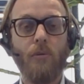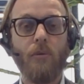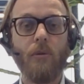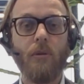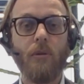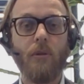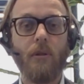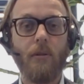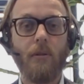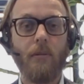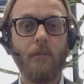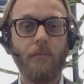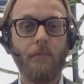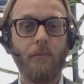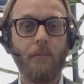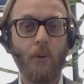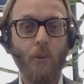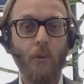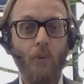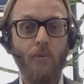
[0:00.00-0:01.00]
to
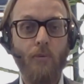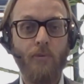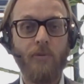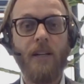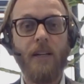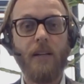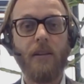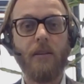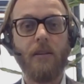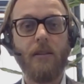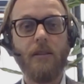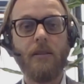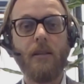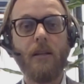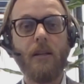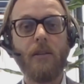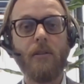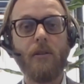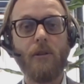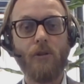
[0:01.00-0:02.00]
prove that
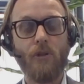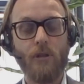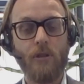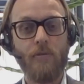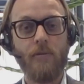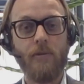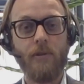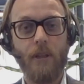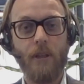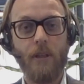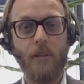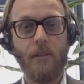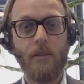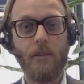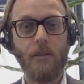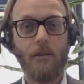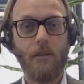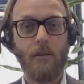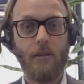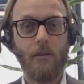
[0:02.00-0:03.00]
this technology
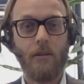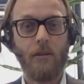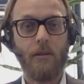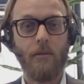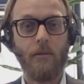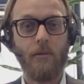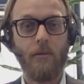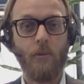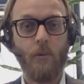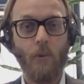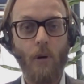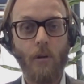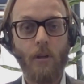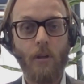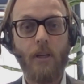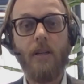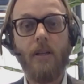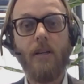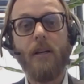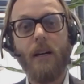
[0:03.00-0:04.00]
is
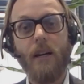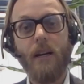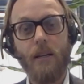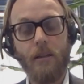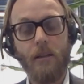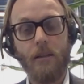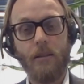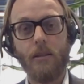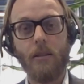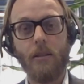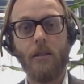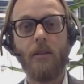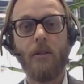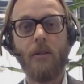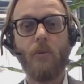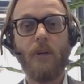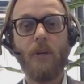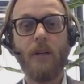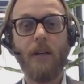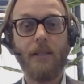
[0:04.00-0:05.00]
working, and
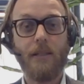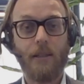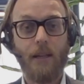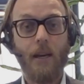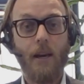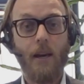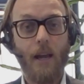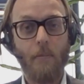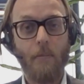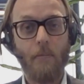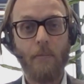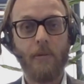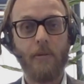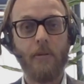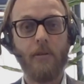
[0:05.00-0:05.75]
we can scale